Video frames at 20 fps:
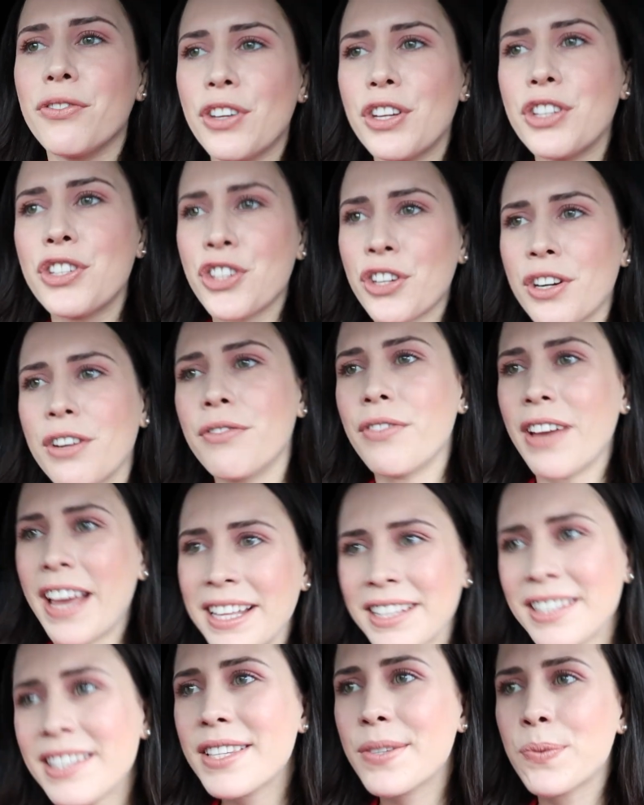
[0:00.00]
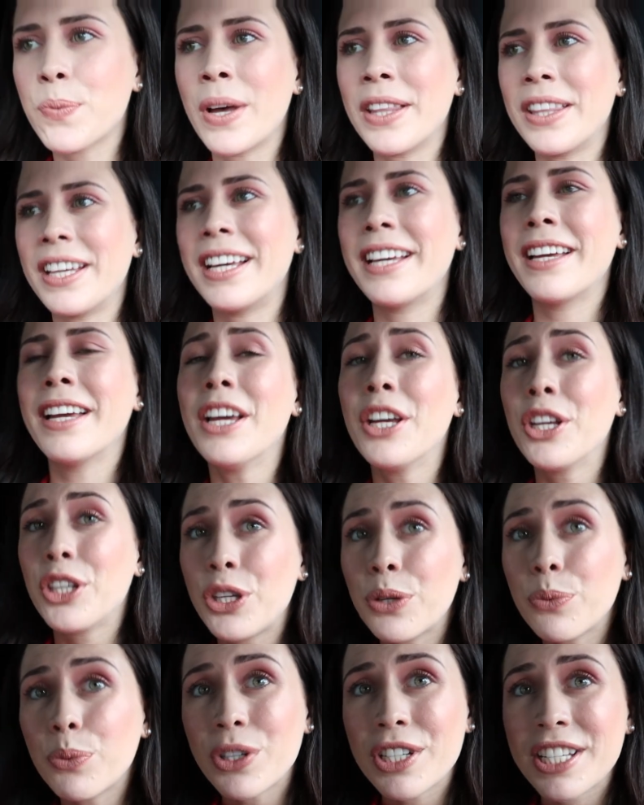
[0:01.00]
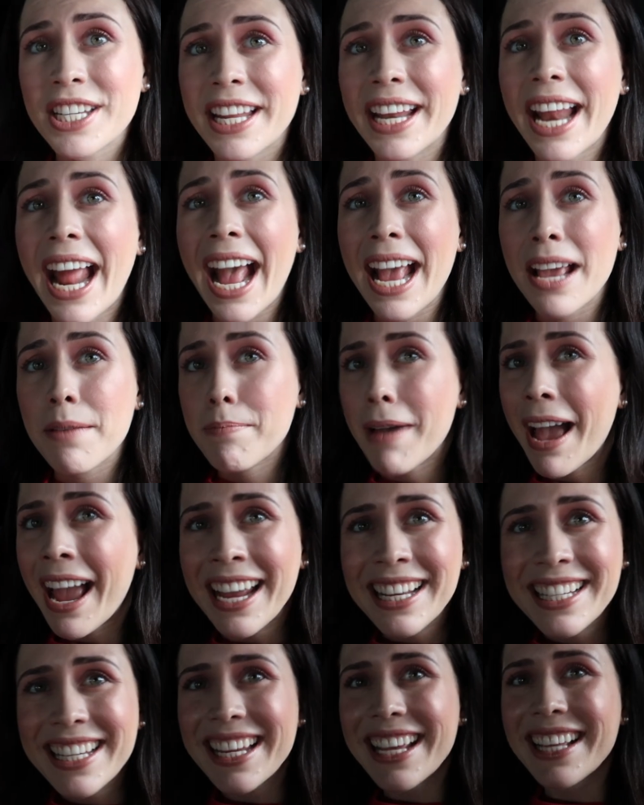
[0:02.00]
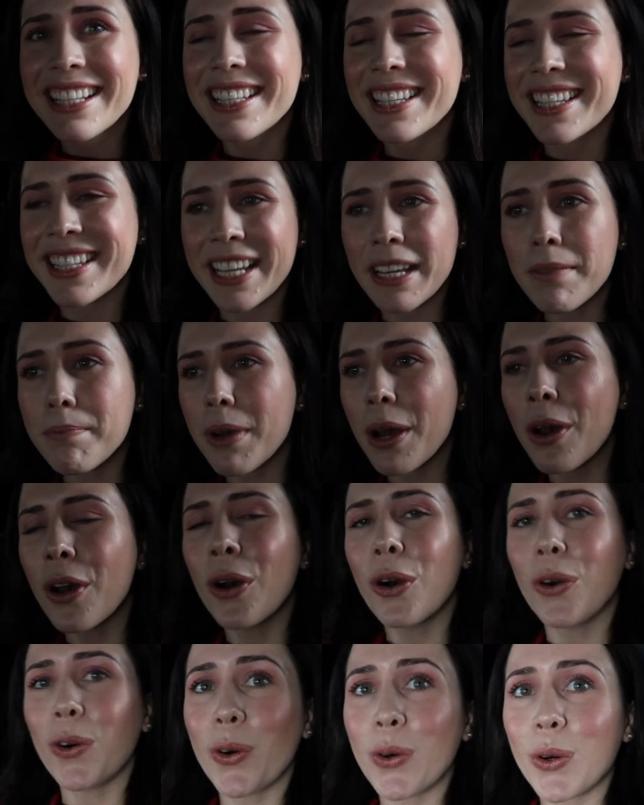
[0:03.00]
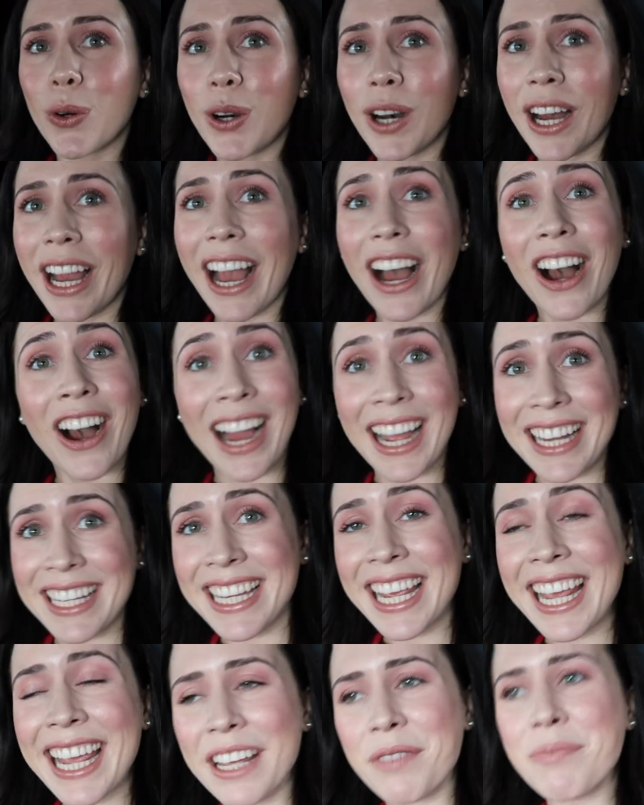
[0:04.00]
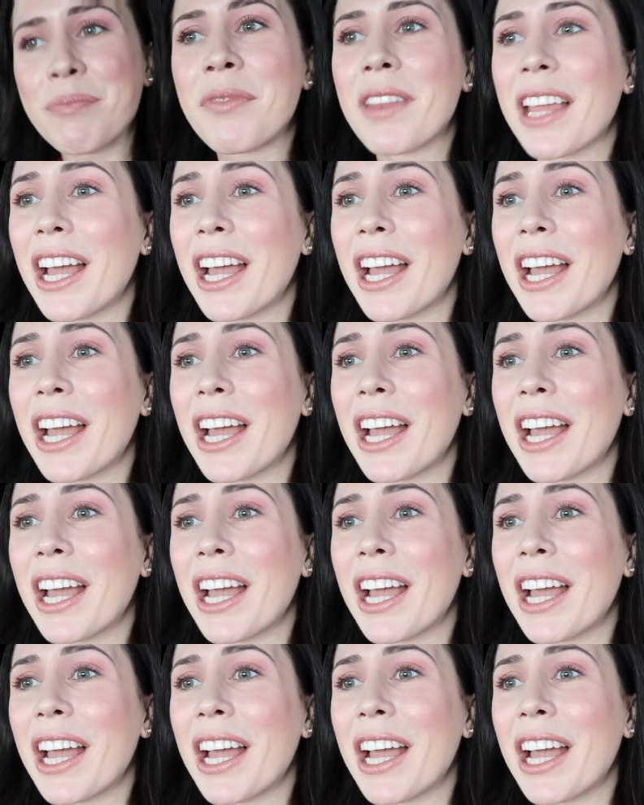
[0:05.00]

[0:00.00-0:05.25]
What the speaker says: future events, whether you wanted a paint and sip or high tea.